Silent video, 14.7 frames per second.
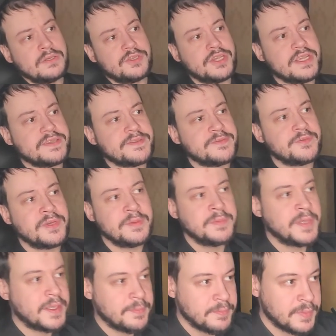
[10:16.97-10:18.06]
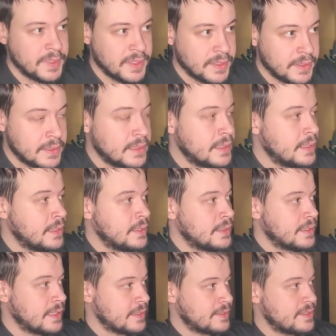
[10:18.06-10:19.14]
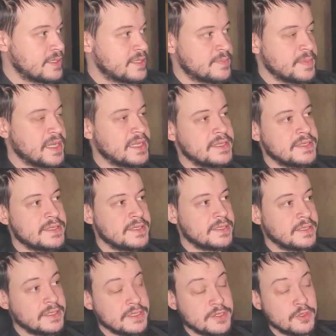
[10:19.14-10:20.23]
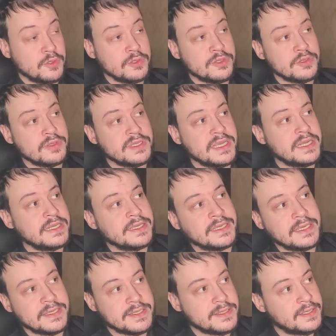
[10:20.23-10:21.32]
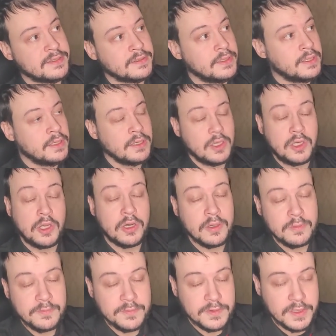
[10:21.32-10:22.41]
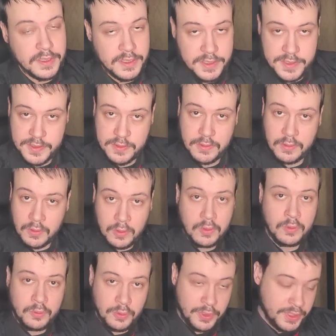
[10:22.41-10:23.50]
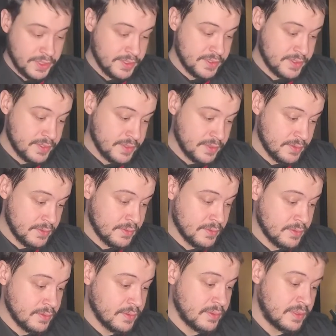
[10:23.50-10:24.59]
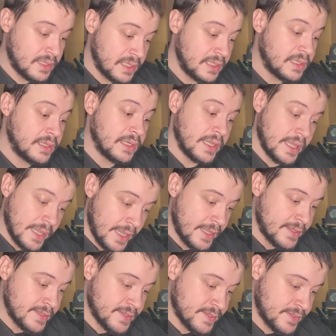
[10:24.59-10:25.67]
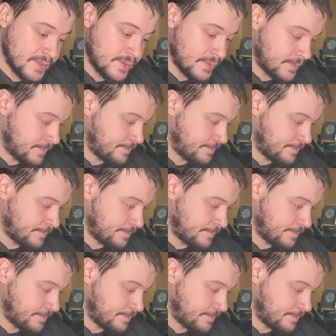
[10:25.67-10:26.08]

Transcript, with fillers: Just remember that this medicine is also telling us that love is always the answer,